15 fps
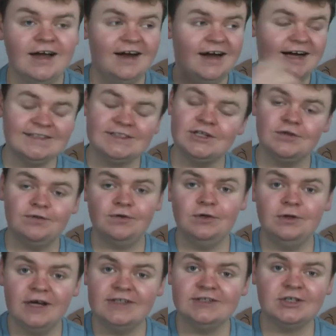And as of a
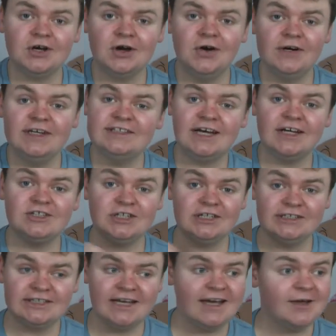few days ago, it's
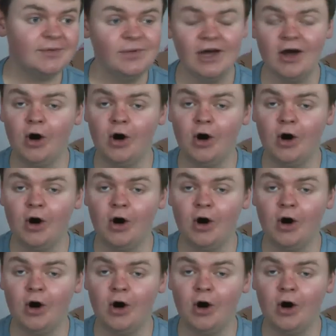actually taken me